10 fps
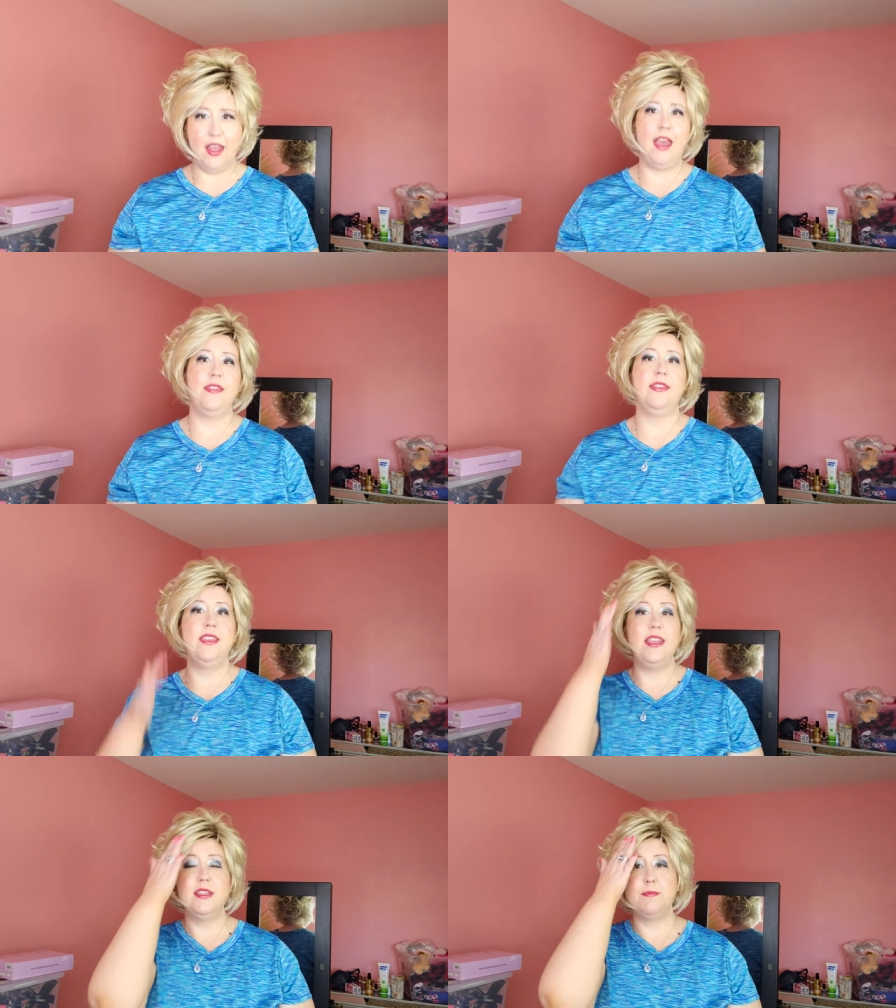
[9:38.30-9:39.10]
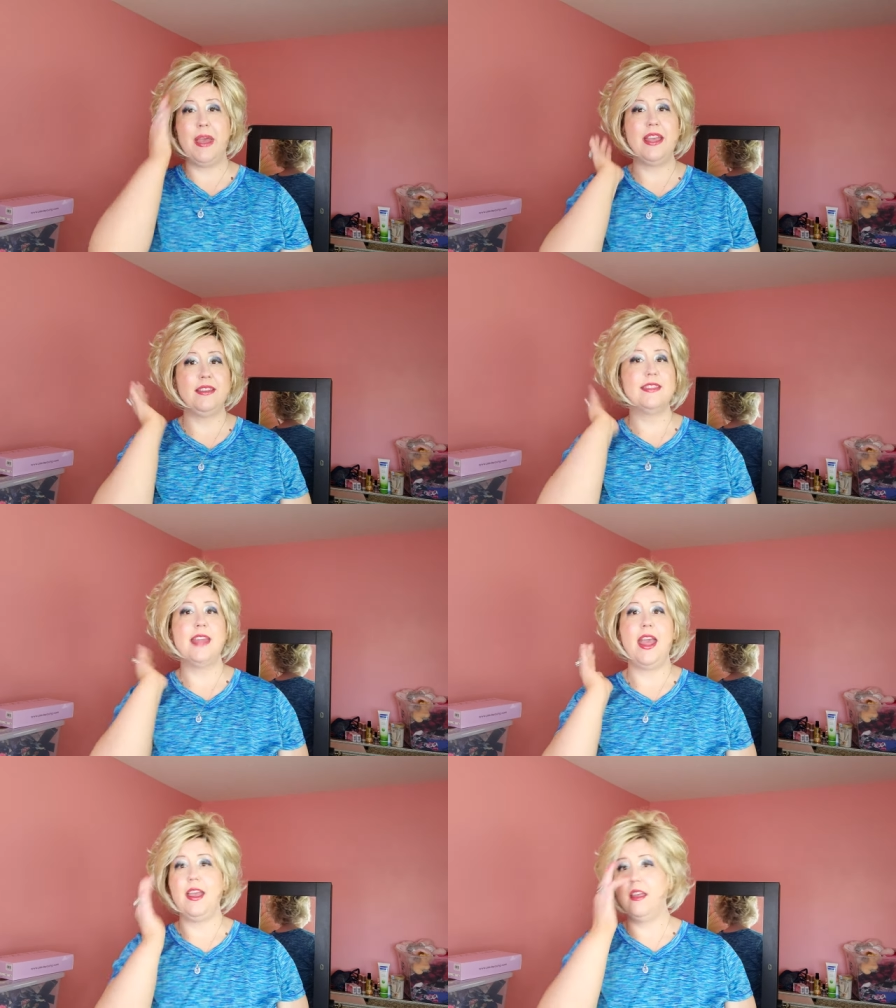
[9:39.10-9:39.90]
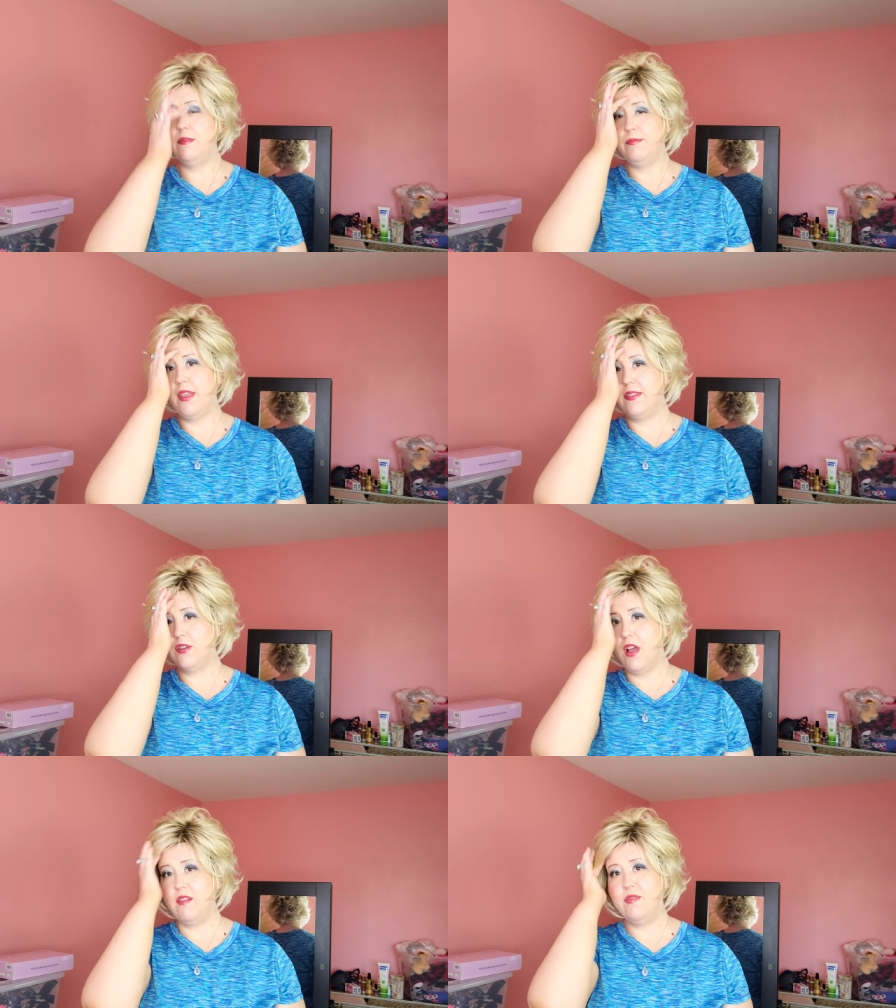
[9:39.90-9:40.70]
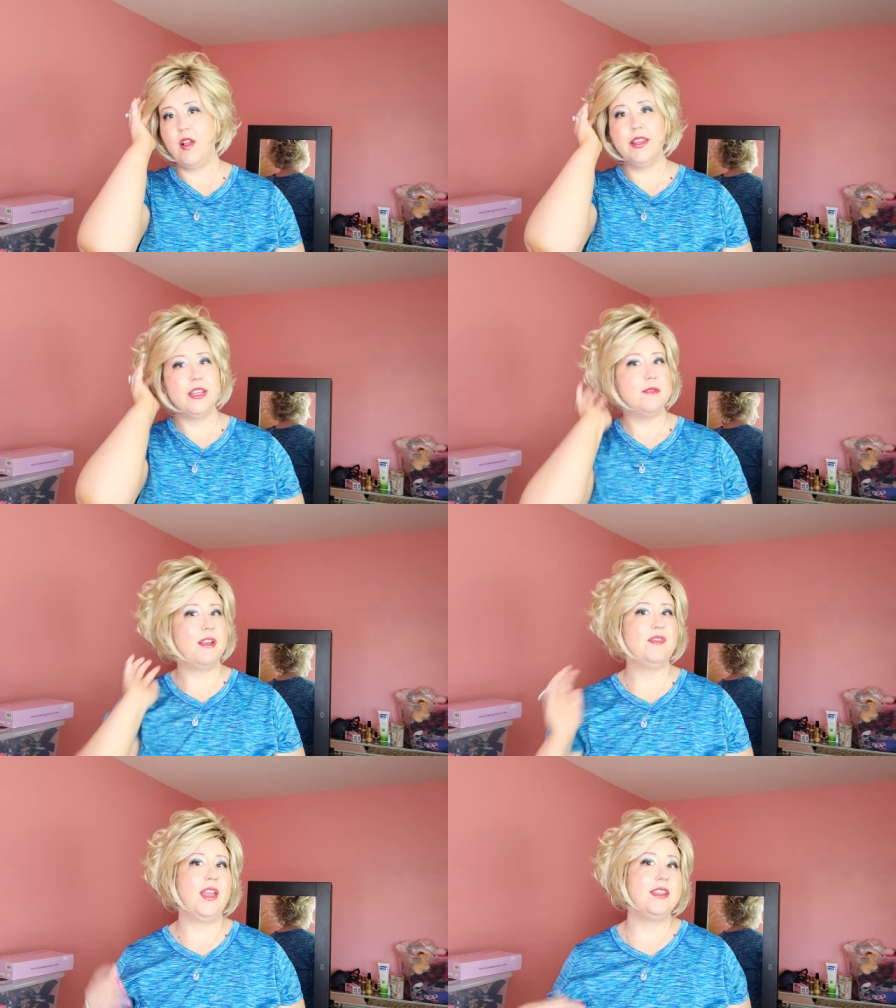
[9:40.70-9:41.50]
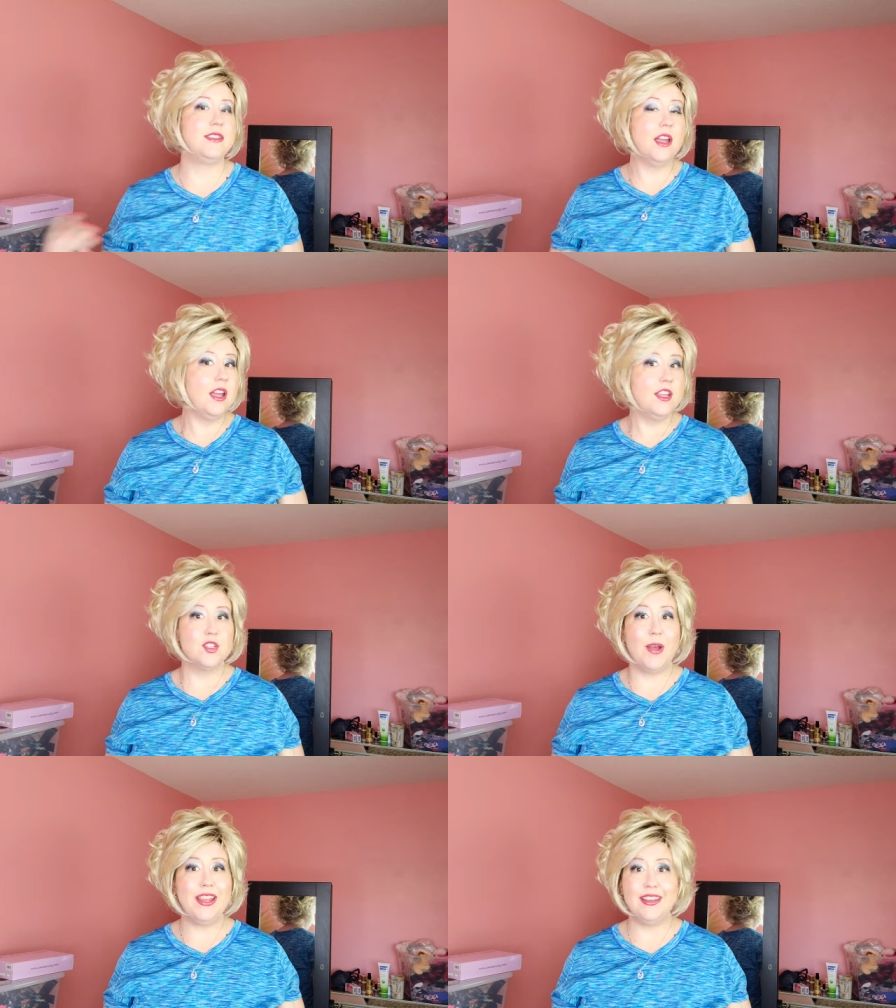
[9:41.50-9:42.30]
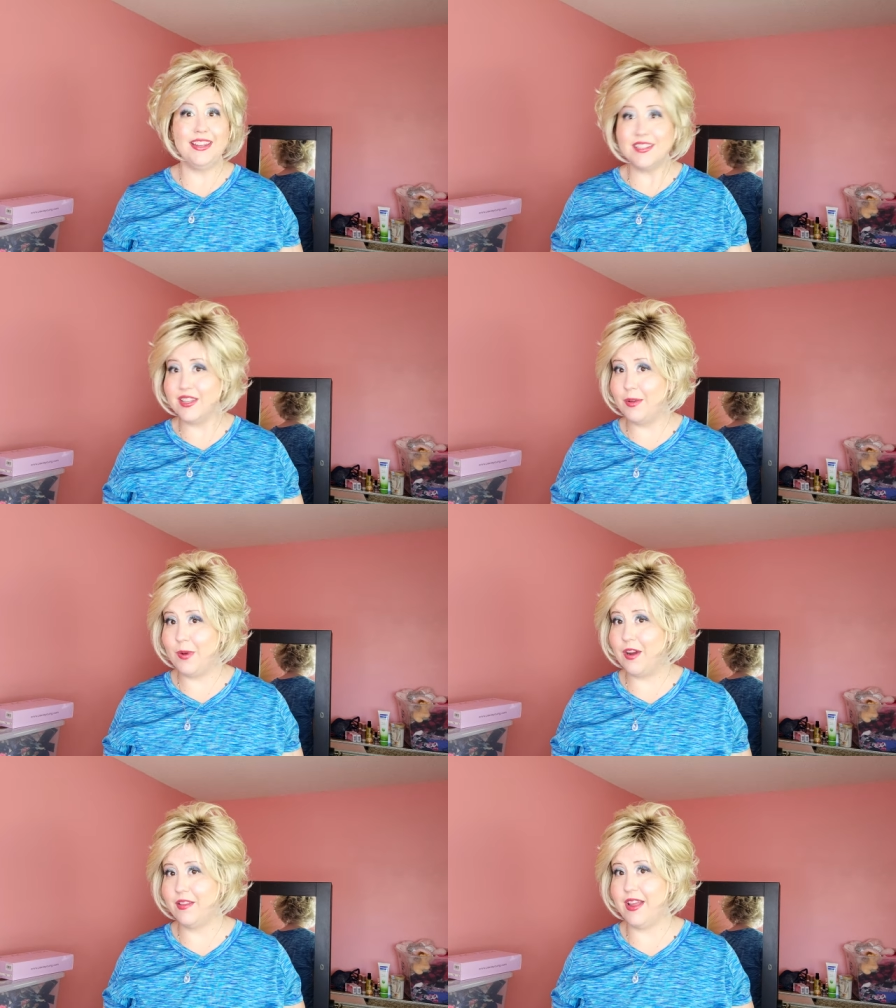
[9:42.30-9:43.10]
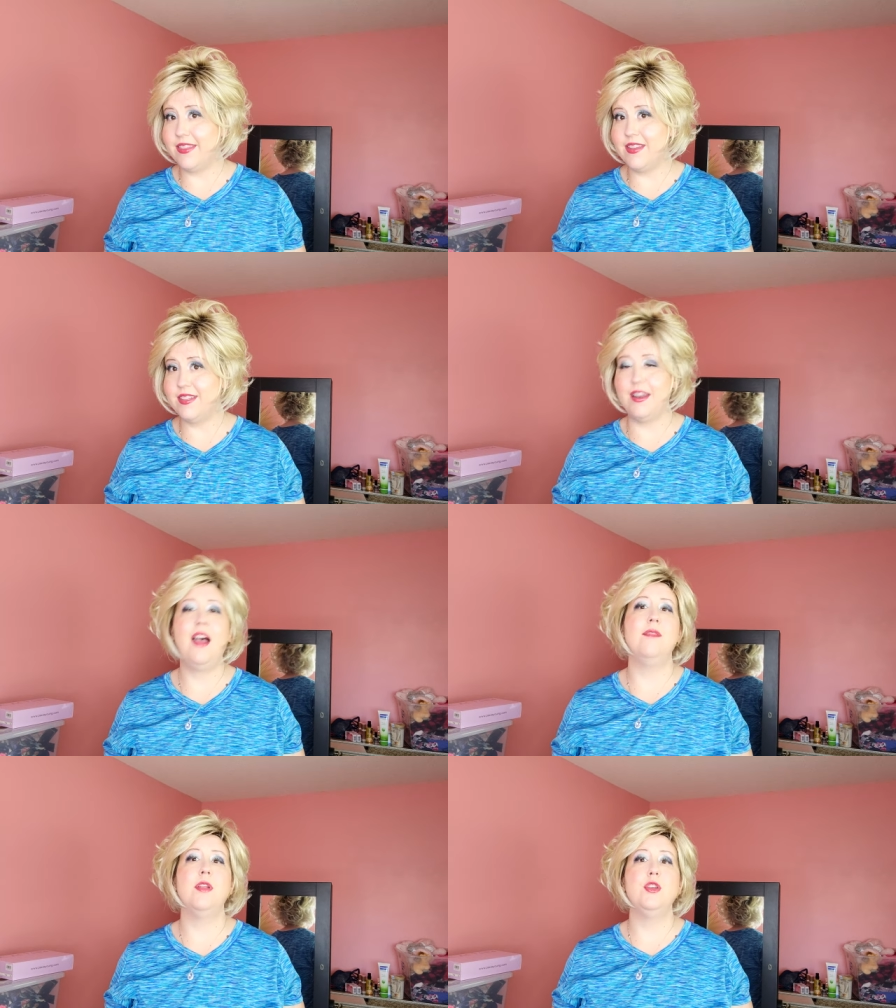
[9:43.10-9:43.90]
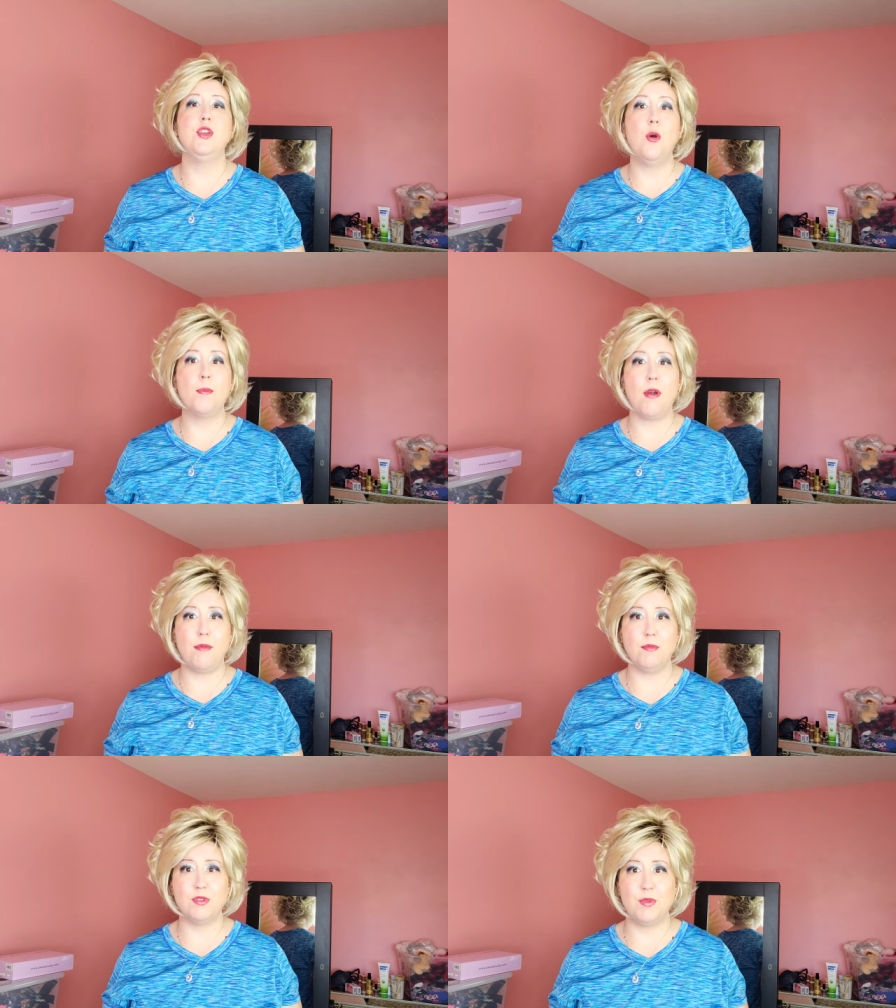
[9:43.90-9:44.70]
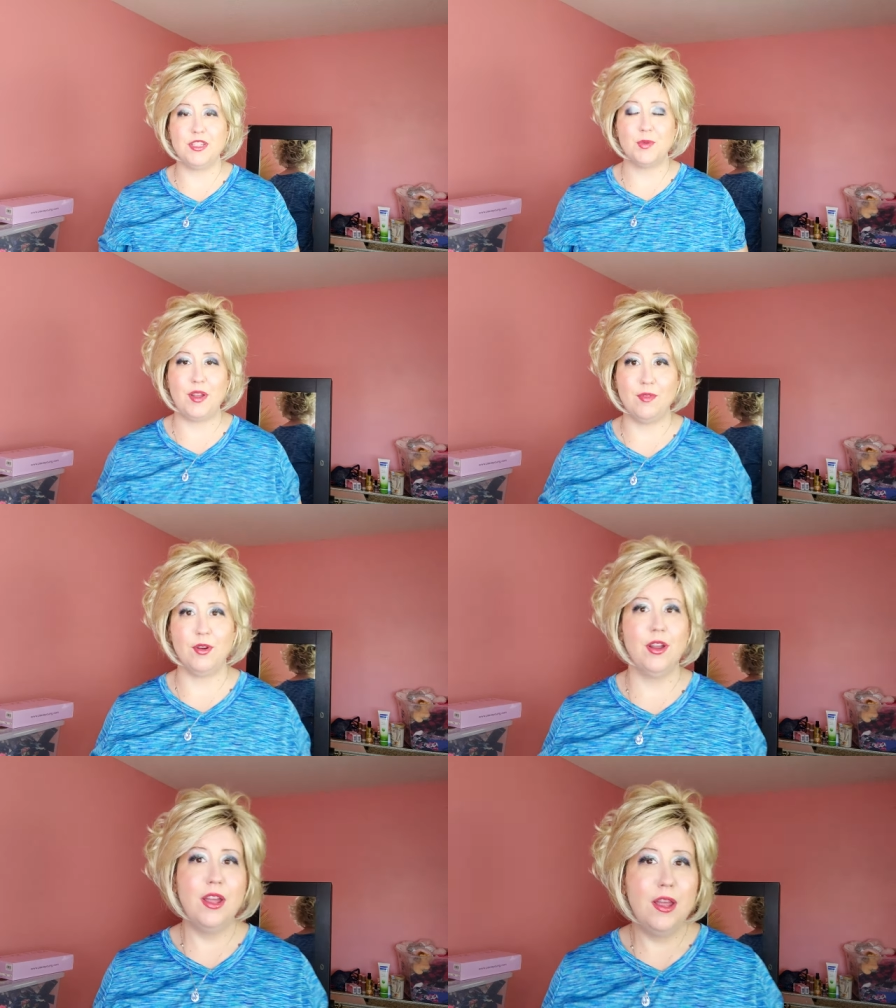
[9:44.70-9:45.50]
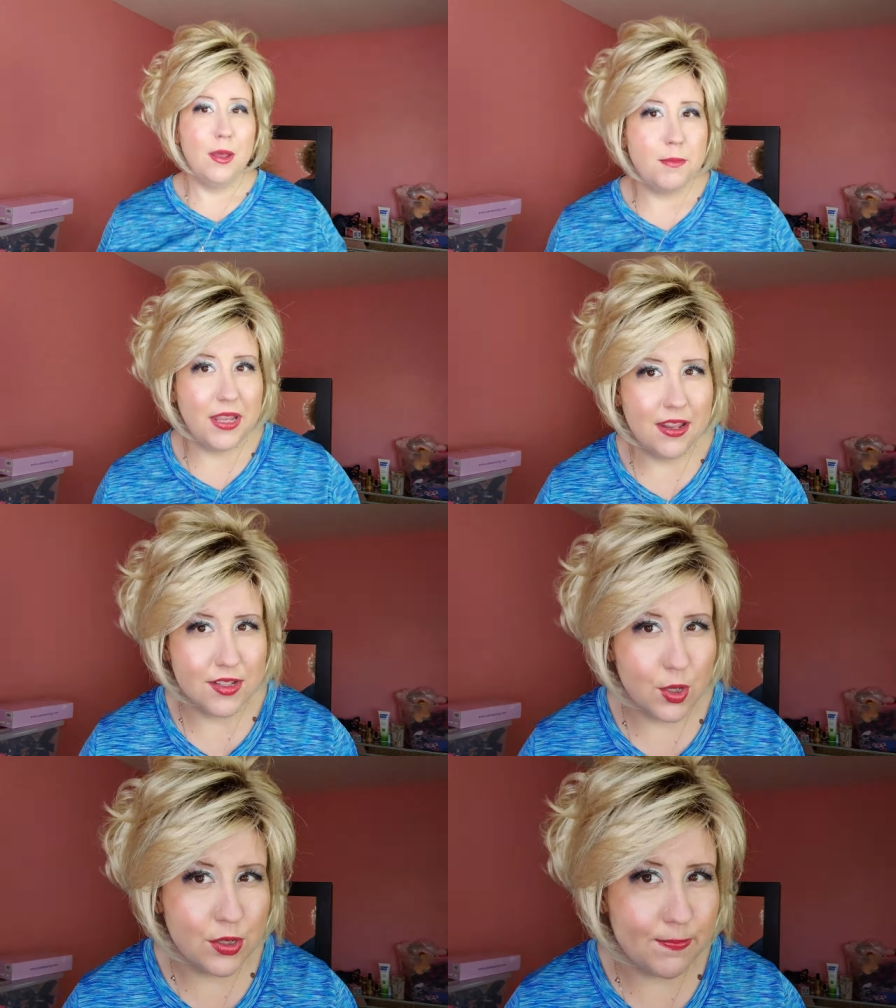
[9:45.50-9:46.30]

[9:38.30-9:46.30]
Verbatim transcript: and these bangs stay. They're not falling into my face. So I can easily wear it like this and have no problems whatsoever because those